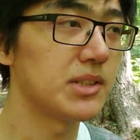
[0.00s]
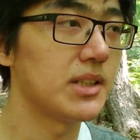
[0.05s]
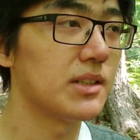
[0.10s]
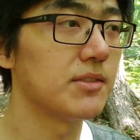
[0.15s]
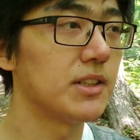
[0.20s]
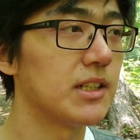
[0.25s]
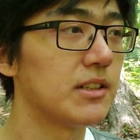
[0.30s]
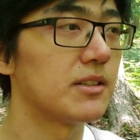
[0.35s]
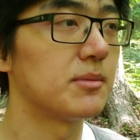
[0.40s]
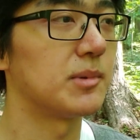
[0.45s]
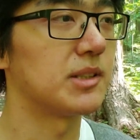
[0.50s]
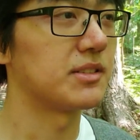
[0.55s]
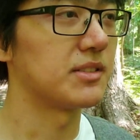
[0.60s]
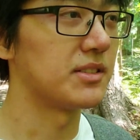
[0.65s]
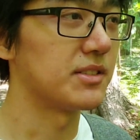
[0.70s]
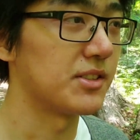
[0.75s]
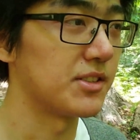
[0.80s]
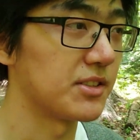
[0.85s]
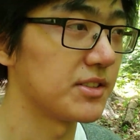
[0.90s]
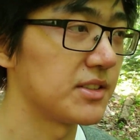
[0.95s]
you have error
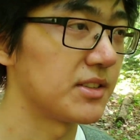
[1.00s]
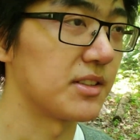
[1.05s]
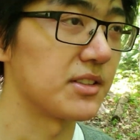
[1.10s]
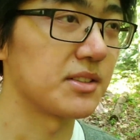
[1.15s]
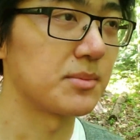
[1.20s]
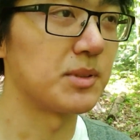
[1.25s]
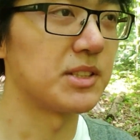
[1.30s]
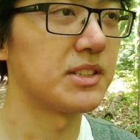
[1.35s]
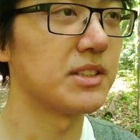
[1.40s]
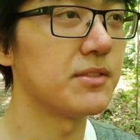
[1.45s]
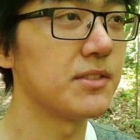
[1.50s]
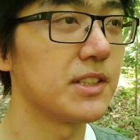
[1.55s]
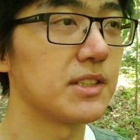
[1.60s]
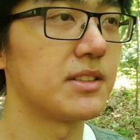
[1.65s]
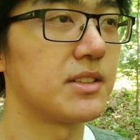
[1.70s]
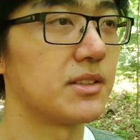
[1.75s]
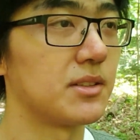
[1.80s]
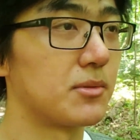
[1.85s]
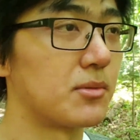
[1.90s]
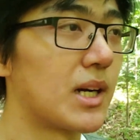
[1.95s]
messages that are specific
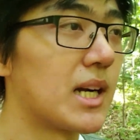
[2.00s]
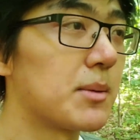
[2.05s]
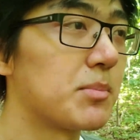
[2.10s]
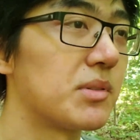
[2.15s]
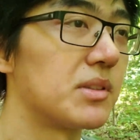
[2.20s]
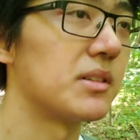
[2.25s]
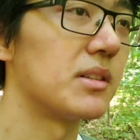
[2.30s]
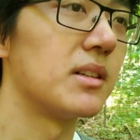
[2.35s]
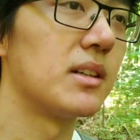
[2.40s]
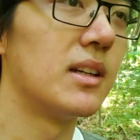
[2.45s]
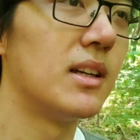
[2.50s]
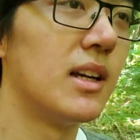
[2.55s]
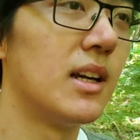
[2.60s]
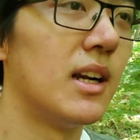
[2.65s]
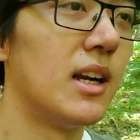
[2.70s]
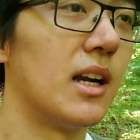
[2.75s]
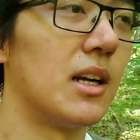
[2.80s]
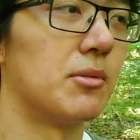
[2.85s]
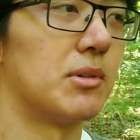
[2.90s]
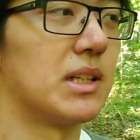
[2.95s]
to the wrapper
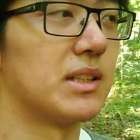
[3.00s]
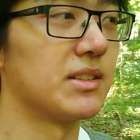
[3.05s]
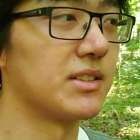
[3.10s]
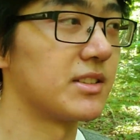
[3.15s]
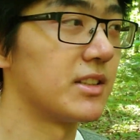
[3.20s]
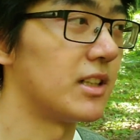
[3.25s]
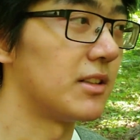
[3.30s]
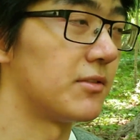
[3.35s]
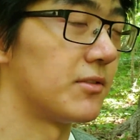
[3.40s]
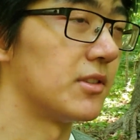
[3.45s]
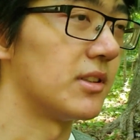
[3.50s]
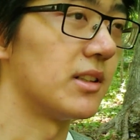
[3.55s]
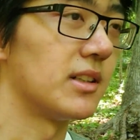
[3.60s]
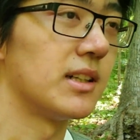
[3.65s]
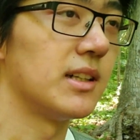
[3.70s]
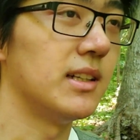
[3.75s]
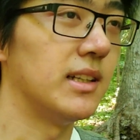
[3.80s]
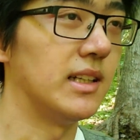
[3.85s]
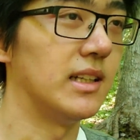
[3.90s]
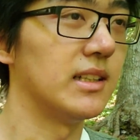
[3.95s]
around the software
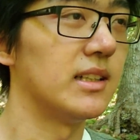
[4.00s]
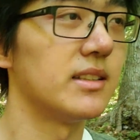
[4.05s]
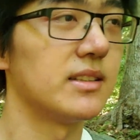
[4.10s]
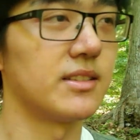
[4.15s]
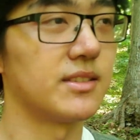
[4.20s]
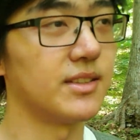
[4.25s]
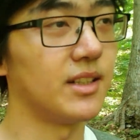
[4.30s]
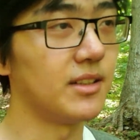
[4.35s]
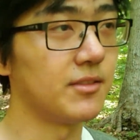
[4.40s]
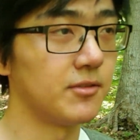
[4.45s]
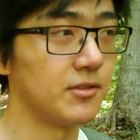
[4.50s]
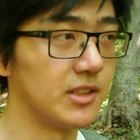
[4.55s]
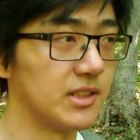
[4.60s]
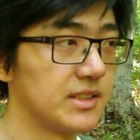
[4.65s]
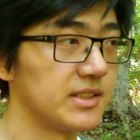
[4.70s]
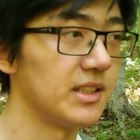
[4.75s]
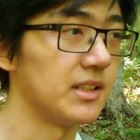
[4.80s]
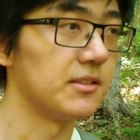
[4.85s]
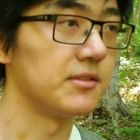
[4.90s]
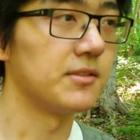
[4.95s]
and not the software
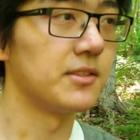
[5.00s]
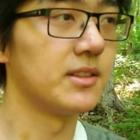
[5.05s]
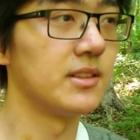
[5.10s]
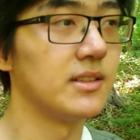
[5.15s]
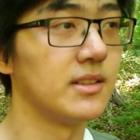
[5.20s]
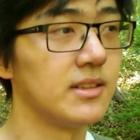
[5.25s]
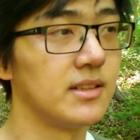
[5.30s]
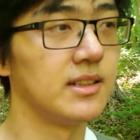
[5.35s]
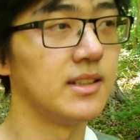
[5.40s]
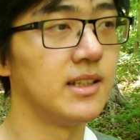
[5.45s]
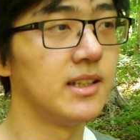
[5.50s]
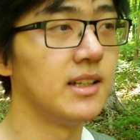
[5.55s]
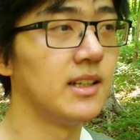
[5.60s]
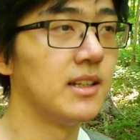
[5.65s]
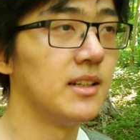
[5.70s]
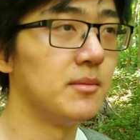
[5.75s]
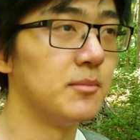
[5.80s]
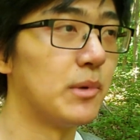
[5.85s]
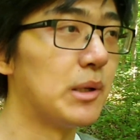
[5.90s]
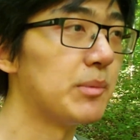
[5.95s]
itself.
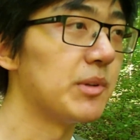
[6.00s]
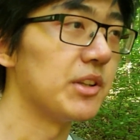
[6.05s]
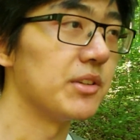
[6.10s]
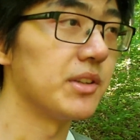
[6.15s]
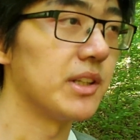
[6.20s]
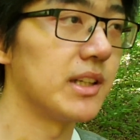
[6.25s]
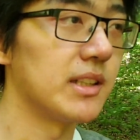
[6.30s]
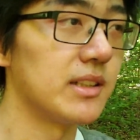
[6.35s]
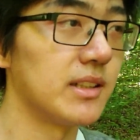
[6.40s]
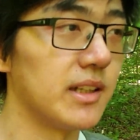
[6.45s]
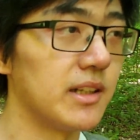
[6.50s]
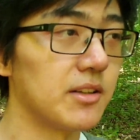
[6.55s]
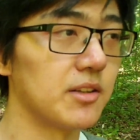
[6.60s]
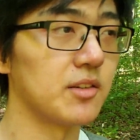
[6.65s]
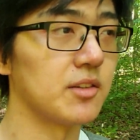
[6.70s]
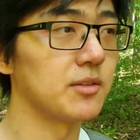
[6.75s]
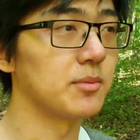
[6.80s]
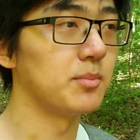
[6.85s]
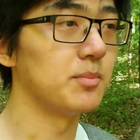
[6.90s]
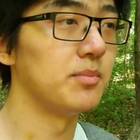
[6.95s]
Maybe you'll get an
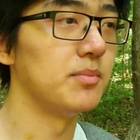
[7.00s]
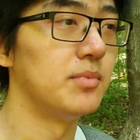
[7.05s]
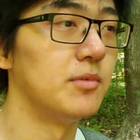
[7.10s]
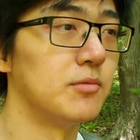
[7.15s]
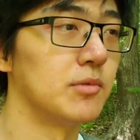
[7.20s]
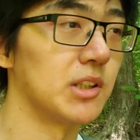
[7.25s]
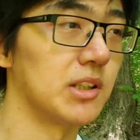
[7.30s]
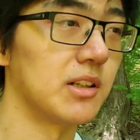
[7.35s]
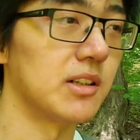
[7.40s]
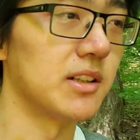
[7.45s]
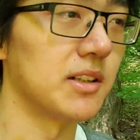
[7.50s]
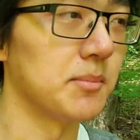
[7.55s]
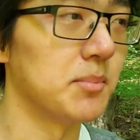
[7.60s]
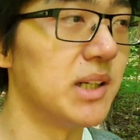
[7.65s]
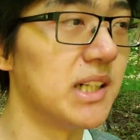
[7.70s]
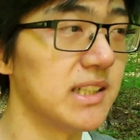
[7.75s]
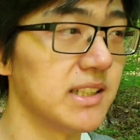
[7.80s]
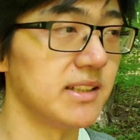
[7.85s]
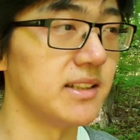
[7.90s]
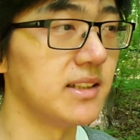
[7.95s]
error regarding
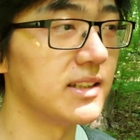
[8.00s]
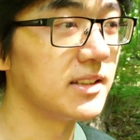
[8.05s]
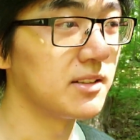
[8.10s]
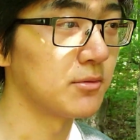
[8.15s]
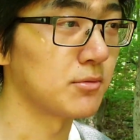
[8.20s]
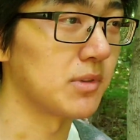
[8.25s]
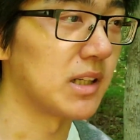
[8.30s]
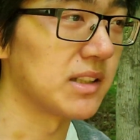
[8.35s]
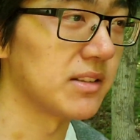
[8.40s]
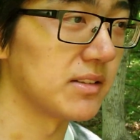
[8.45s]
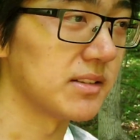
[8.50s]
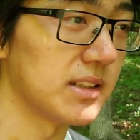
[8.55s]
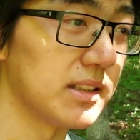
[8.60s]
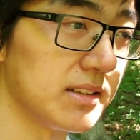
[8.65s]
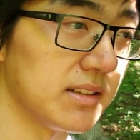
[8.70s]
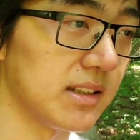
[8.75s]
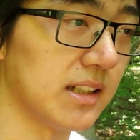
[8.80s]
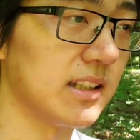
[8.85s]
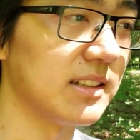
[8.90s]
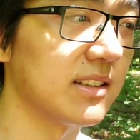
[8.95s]
PuTTY rather
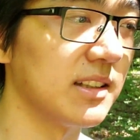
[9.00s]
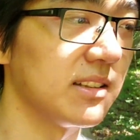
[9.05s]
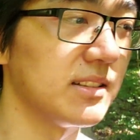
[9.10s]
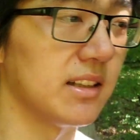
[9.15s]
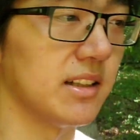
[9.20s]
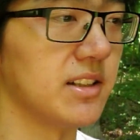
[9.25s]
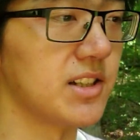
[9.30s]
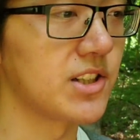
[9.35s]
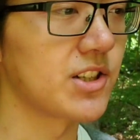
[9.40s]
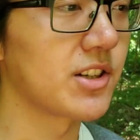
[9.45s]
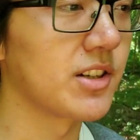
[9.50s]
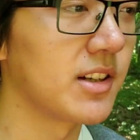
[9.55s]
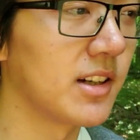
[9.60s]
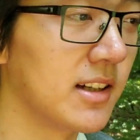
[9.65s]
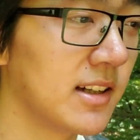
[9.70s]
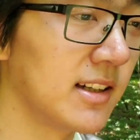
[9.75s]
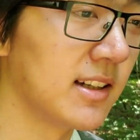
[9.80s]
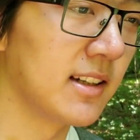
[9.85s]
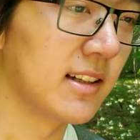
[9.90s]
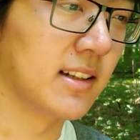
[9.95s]
than SSH.
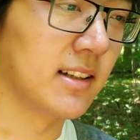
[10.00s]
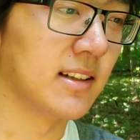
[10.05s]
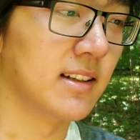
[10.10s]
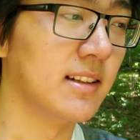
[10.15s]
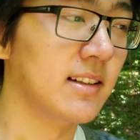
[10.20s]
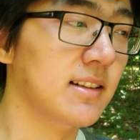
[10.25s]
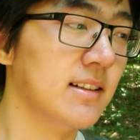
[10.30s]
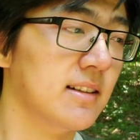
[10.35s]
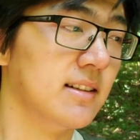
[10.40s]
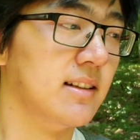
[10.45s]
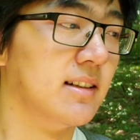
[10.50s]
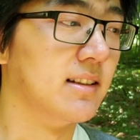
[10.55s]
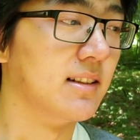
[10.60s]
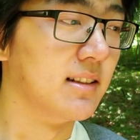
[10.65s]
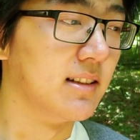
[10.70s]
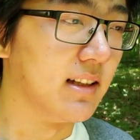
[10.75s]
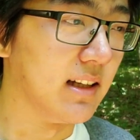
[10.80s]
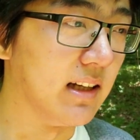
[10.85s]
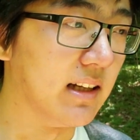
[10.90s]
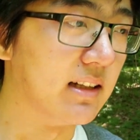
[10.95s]

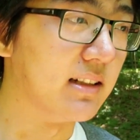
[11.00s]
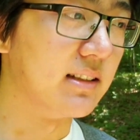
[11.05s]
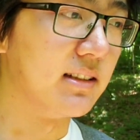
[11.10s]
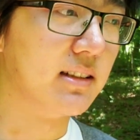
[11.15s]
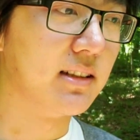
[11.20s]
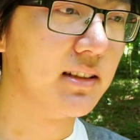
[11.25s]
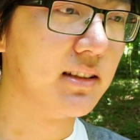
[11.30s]
And